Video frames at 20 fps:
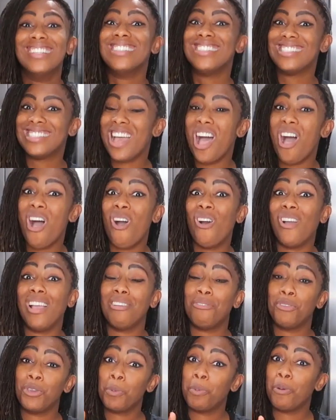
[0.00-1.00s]
So
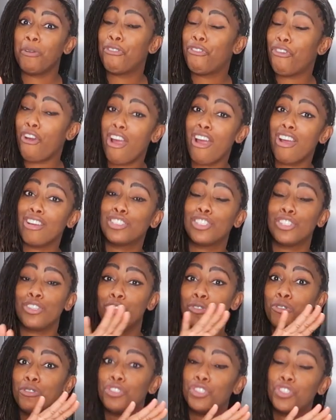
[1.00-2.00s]
if you prefer to
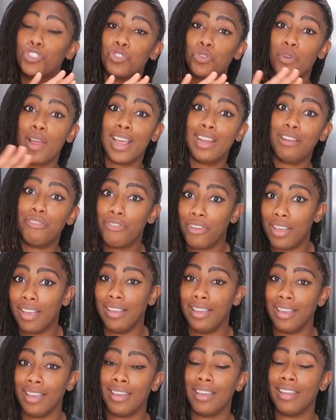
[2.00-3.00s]
do straight
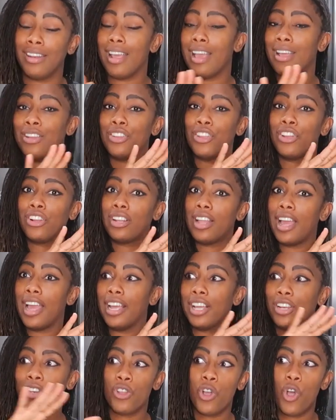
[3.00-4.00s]
vegan and you're
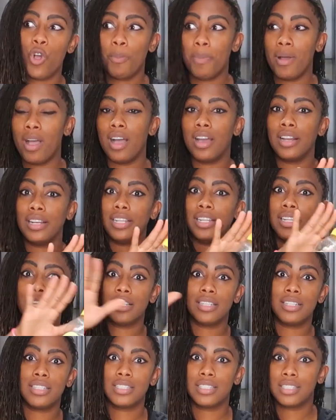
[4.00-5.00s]
like, nope, honey
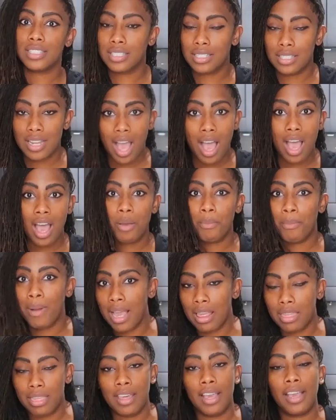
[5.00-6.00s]
is not
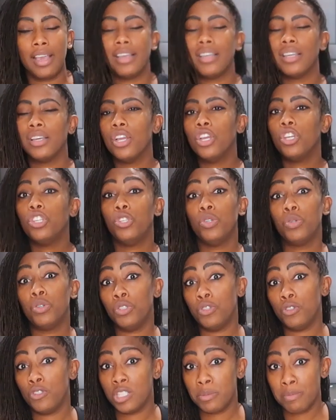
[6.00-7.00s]
my thing, you
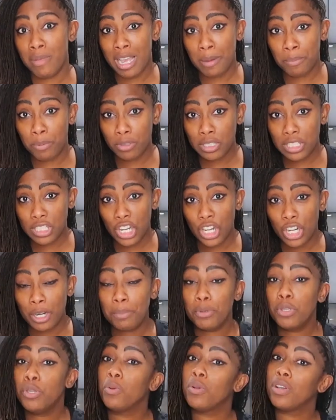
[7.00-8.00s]
can use maple
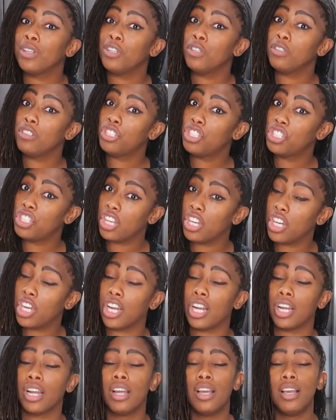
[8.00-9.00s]
syrup, you can use
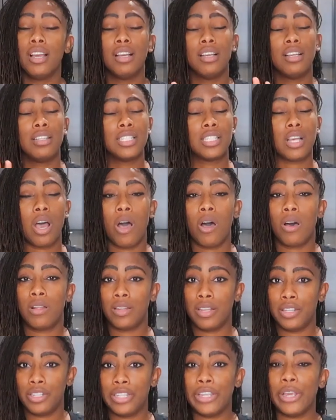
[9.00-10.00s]
sugar. It's all
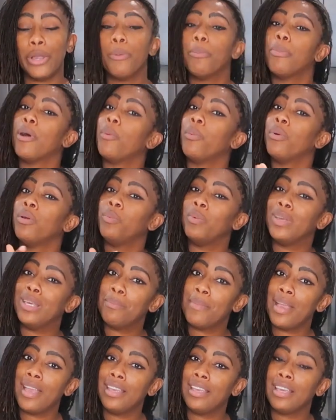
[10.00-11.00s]
on you. But when we
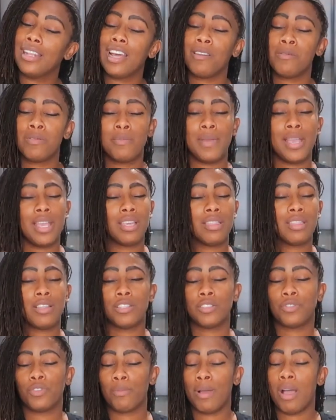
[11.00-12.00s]
make it, I've been making
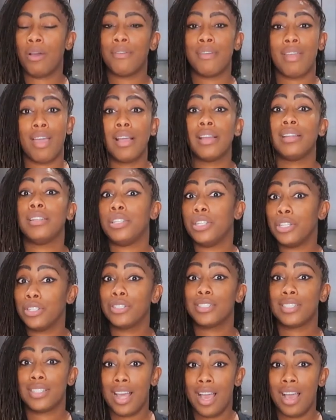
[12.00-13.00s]
this for about 9
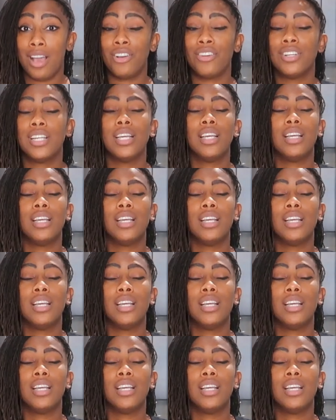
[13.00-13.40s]
years now,